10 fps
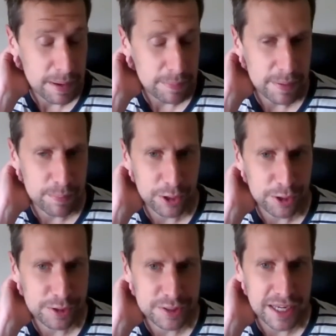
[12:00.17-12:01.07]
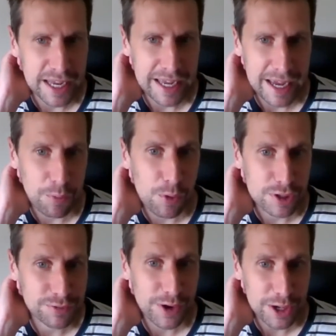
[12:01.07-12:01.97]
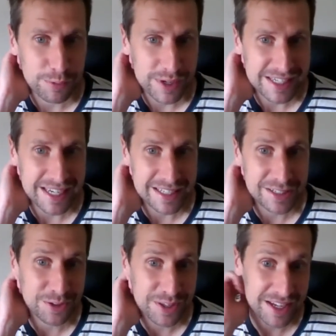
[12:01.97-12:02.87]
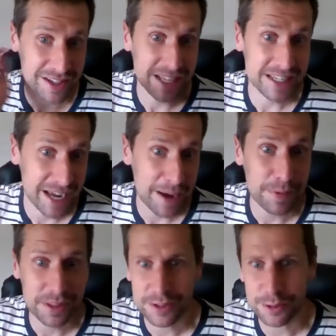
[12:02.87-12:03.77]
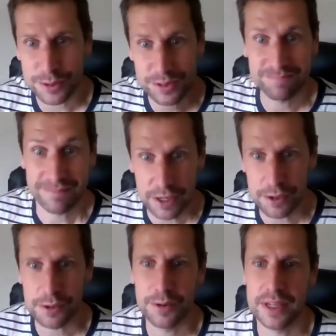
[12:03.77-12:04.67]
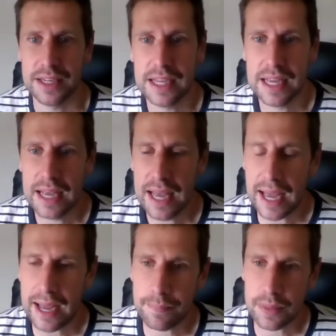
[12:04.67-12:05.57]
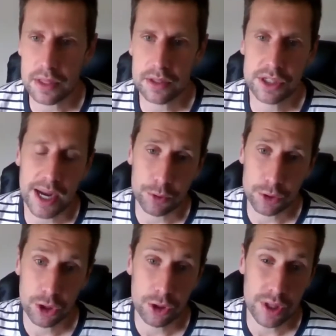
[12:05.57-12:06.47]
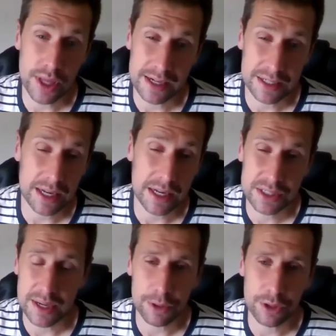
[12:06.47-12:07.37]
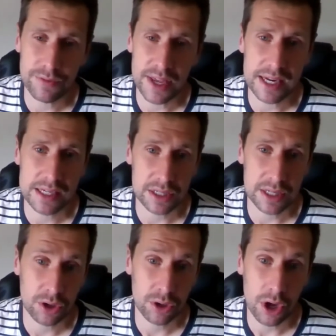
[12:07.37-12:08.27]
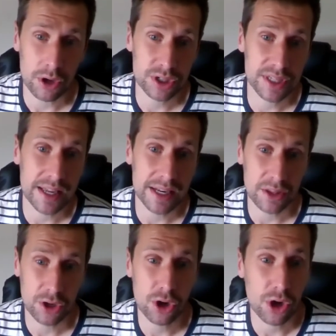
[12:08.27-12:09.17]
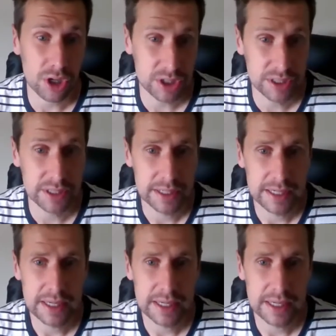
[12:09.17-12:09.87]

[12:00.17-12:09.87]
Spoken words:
meet people who say, I was following Jesus until this happened, or, yeah. You know, and chapter 2 then is in a similar vein is on understanding the cost.